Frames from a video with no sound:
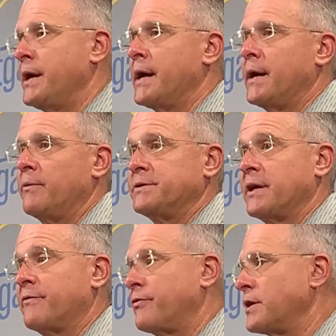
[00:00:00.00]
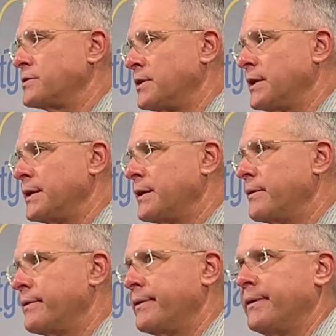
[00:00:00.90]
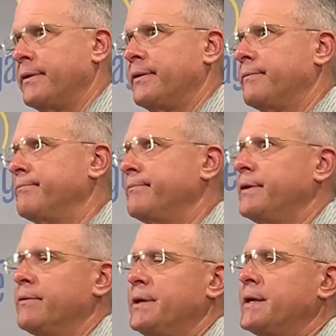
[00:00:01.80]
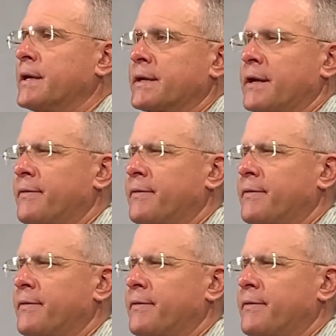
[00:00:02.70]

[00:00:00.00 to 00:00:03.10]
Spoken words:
Yeah, he's got a fresh leg. He kicked,